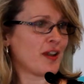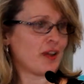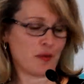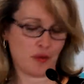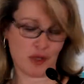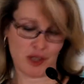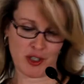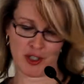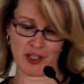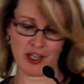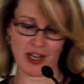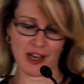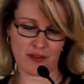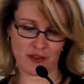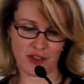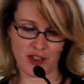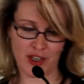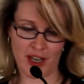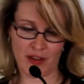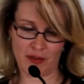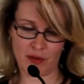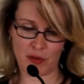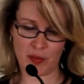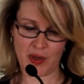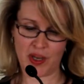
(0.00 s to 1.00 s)
what you'd have to
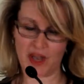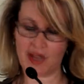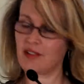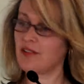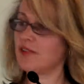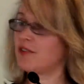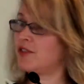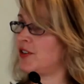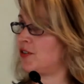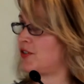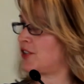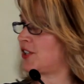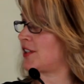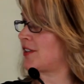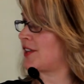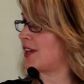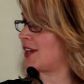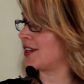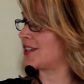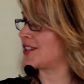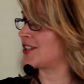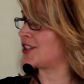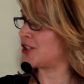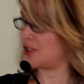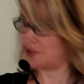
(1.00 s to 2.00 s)
have about
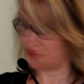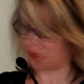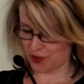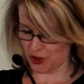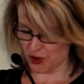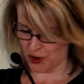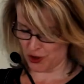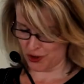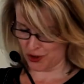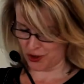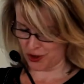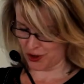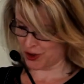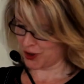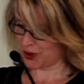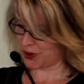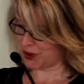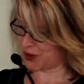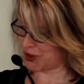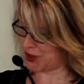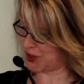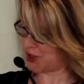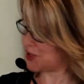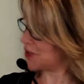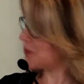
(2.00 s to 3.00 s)
50,000 different unit
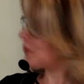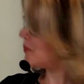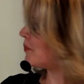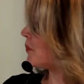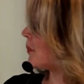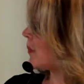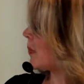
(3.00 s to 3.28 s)
costs.